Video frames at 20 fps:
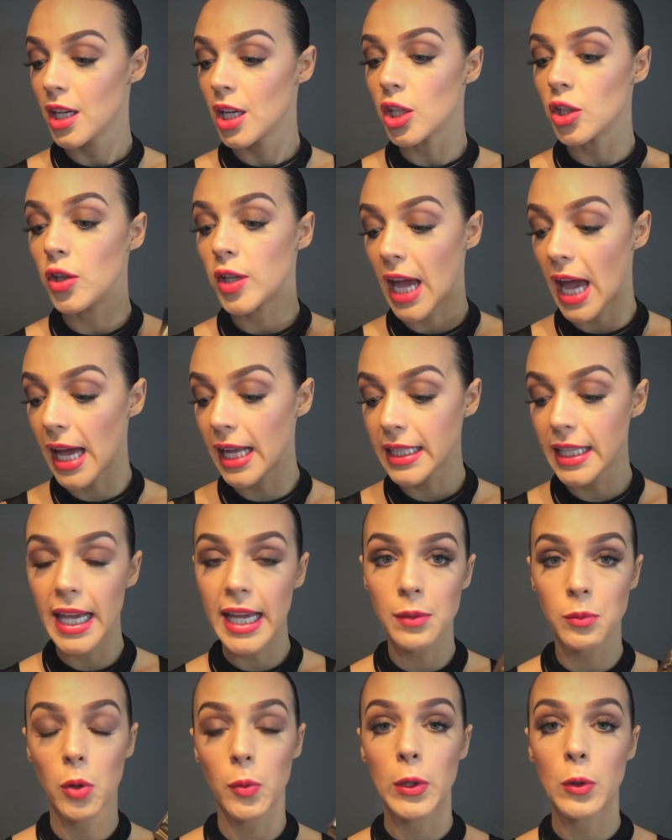You can get
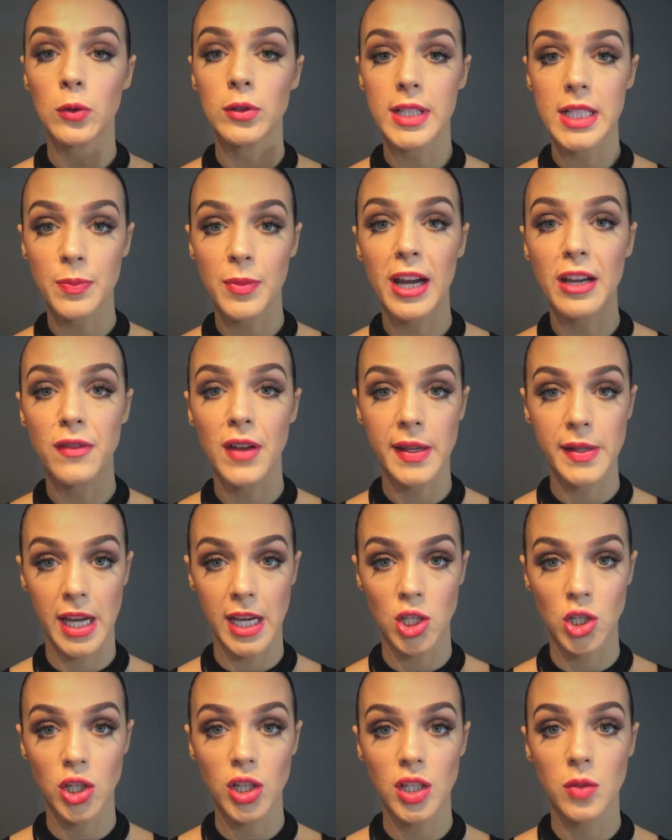what we call a spray
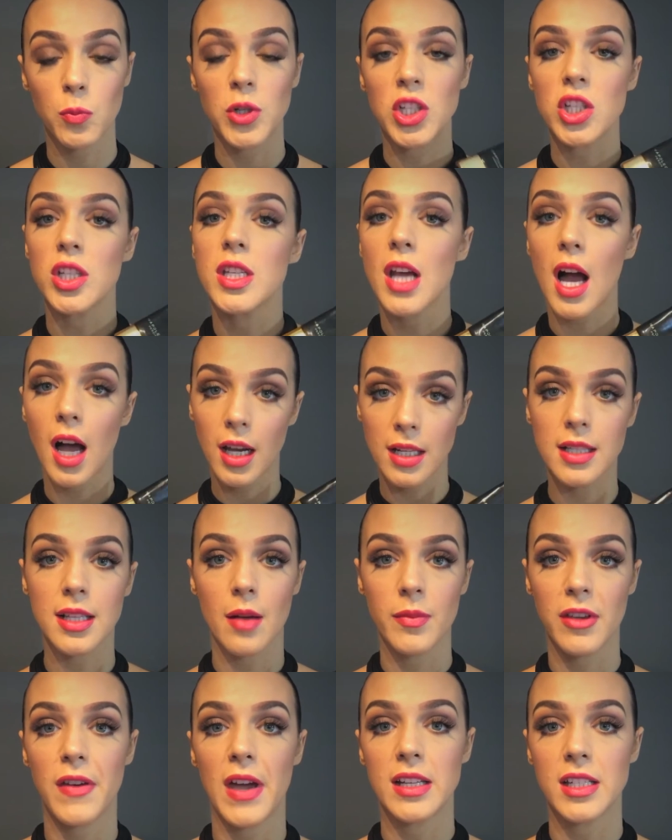foundation, which darkens up
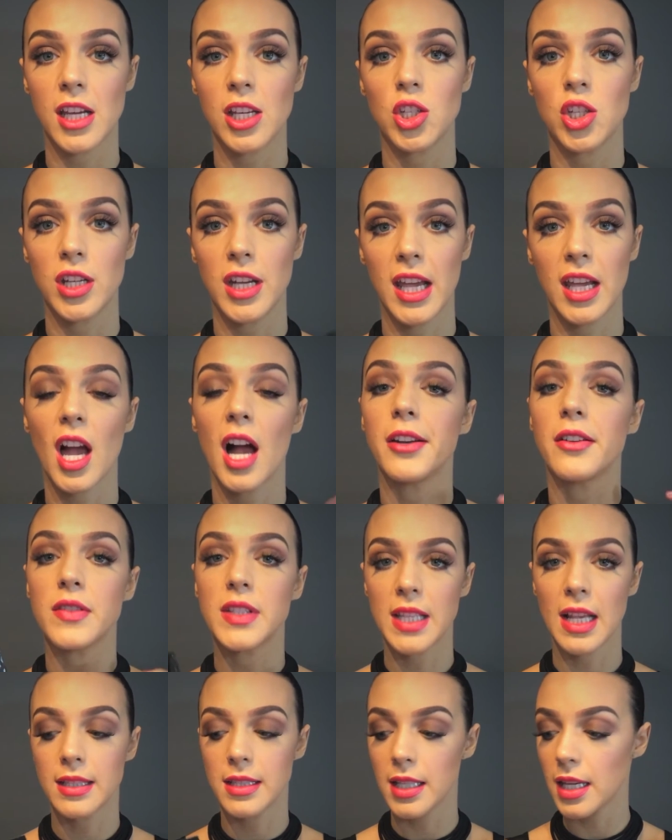your foundation and kind of
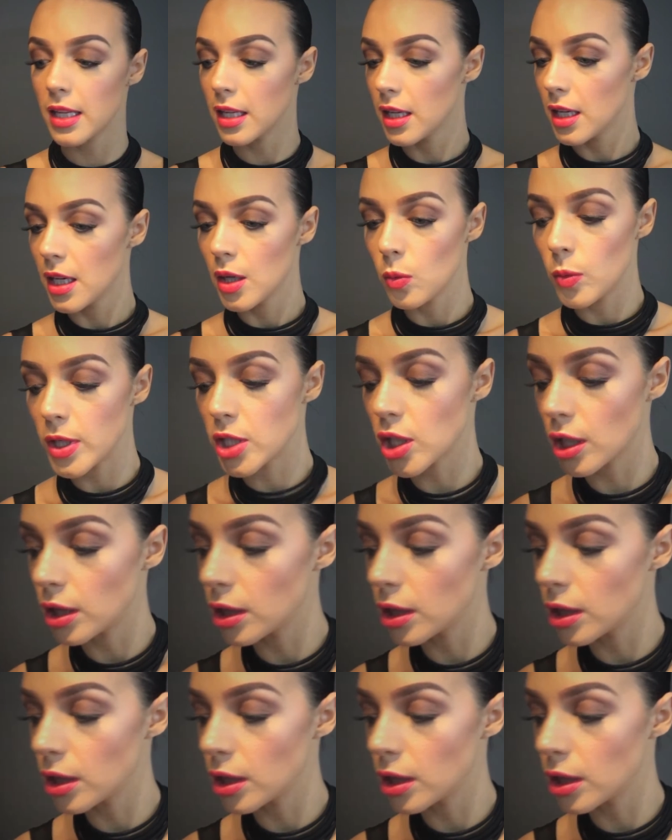sets it, which